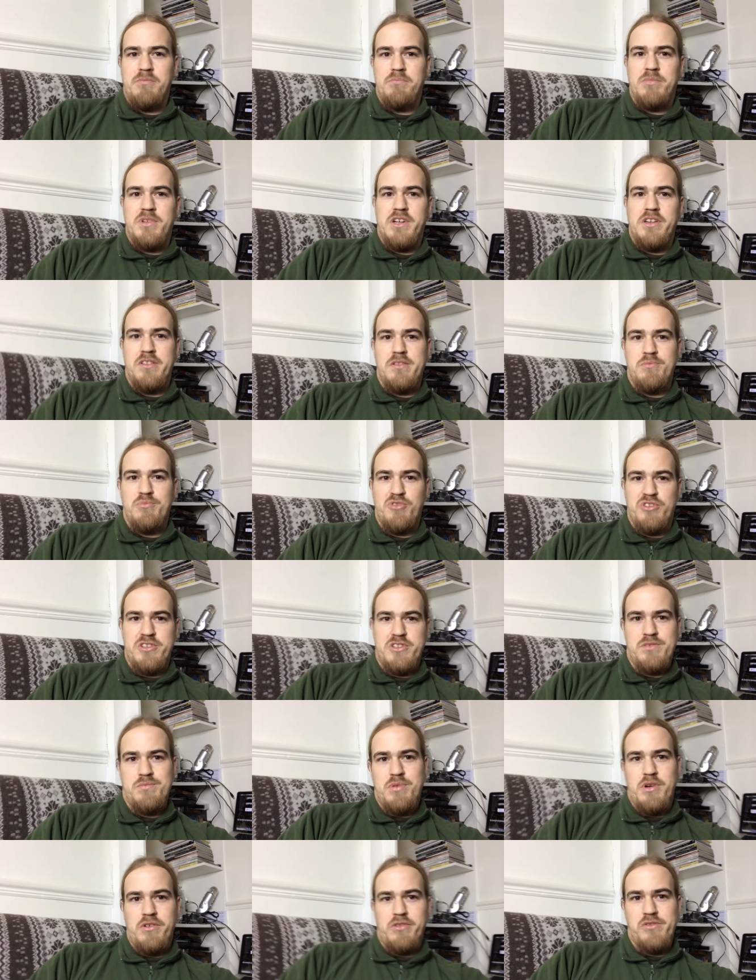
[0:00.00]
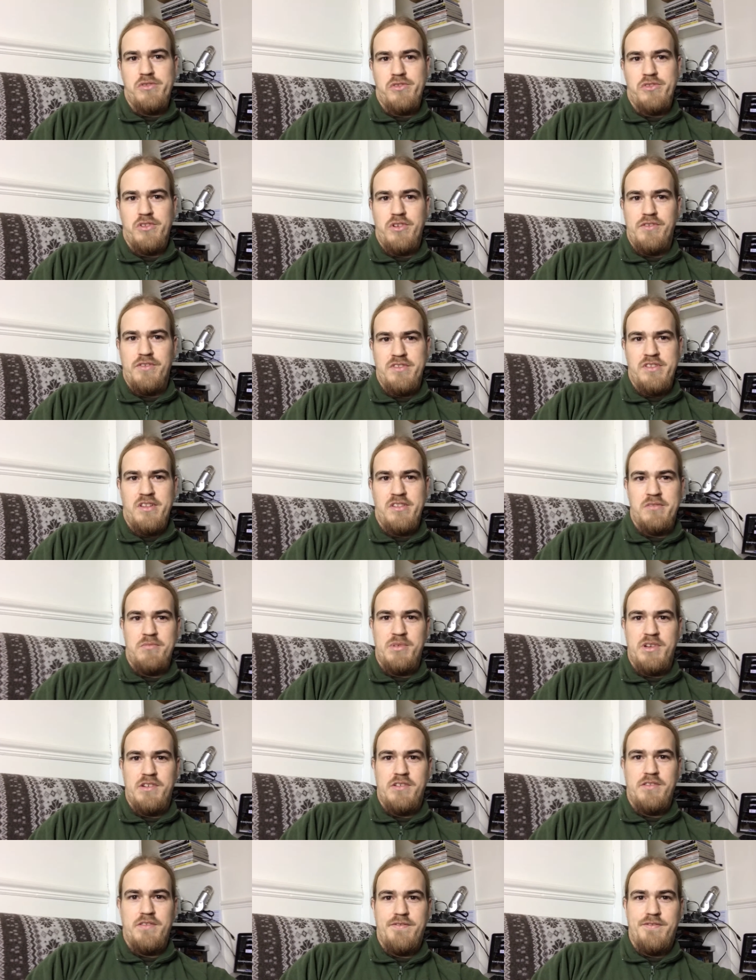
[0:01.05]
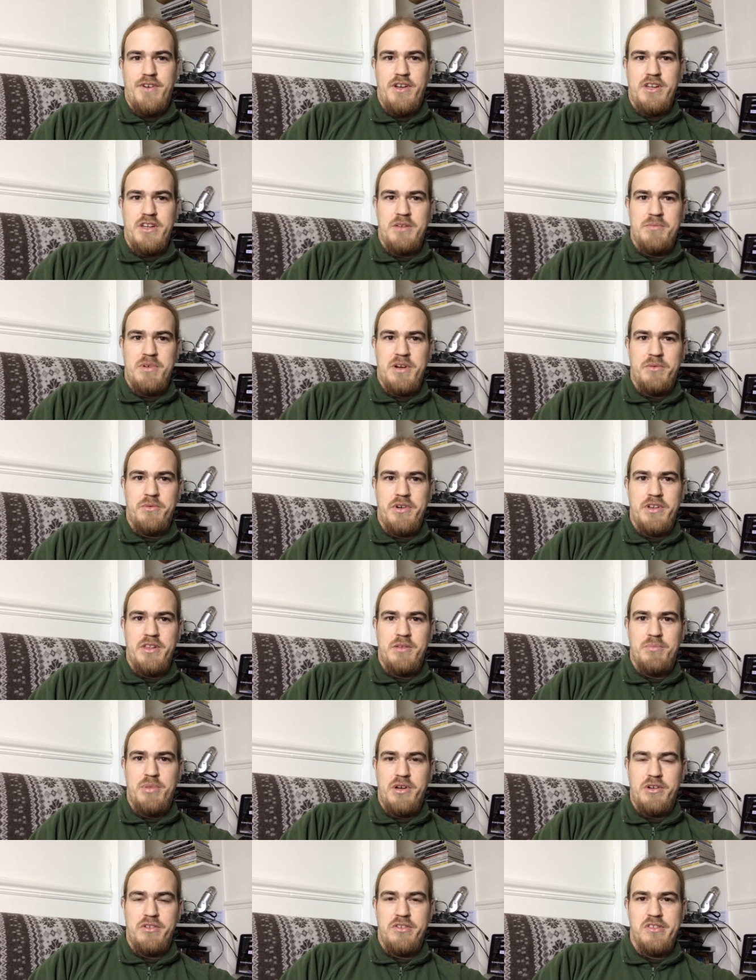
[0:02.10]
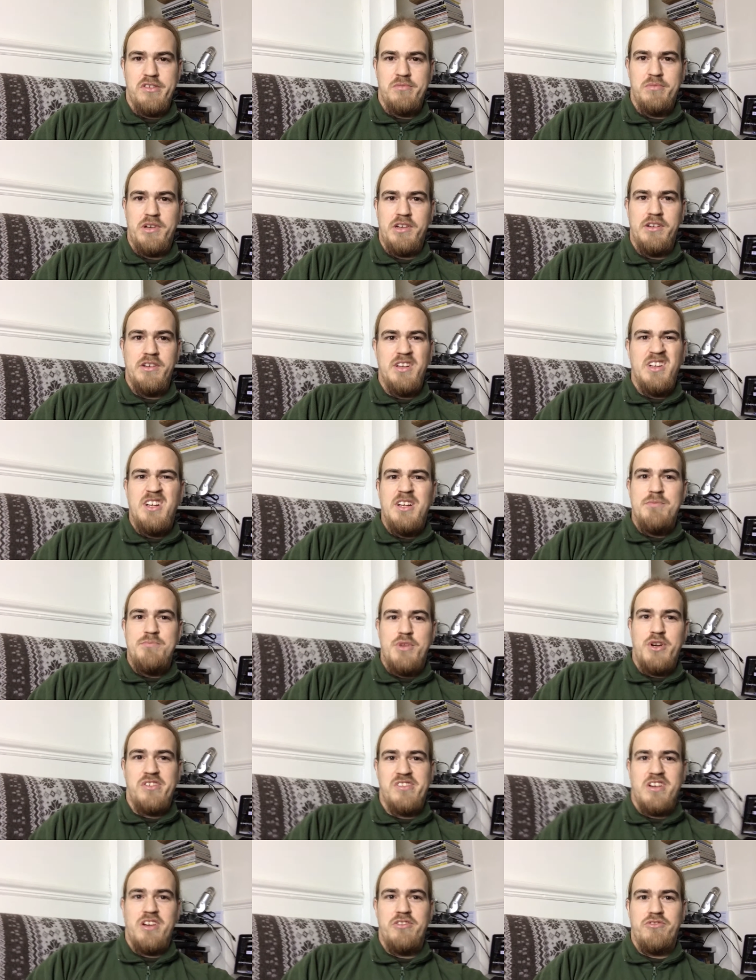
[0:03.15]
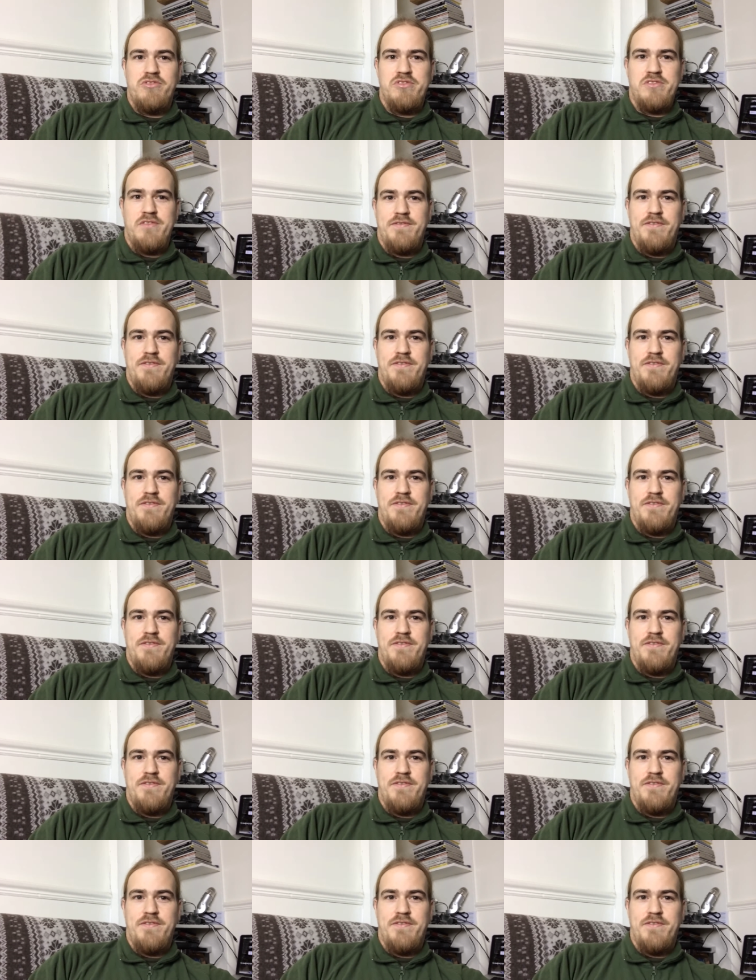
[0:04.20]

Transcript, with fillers: Because the British Postal Service is a bit funny about where they post, but most countries are